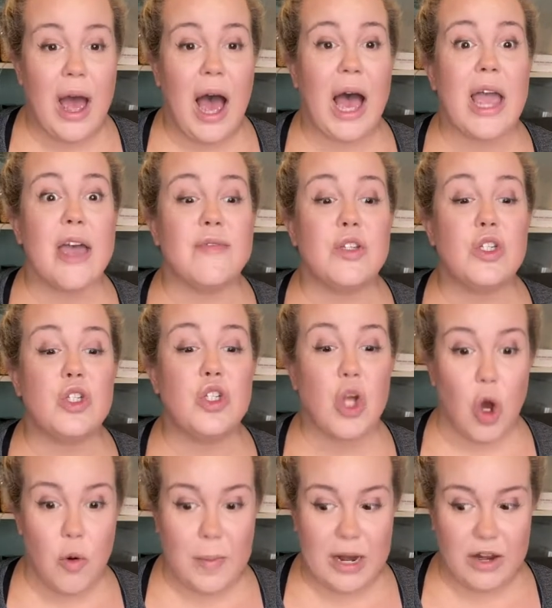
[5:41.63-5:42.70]
I have
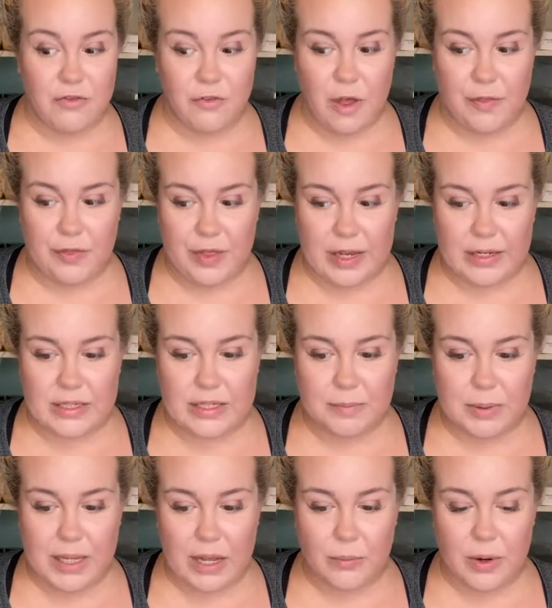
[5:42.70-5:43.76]
so many fun things to
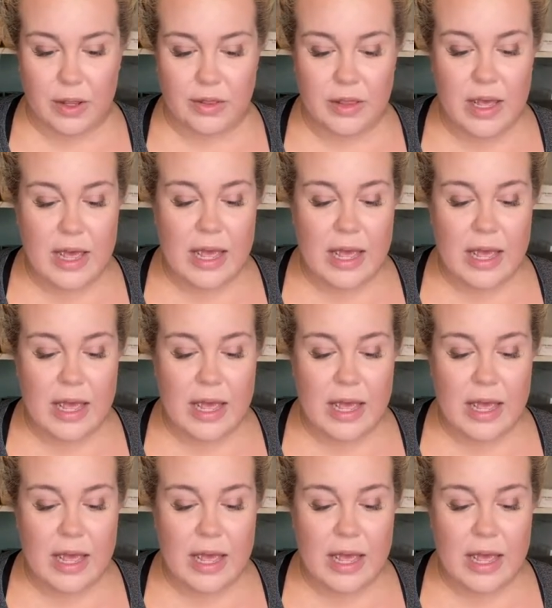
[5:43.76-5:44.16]
play with.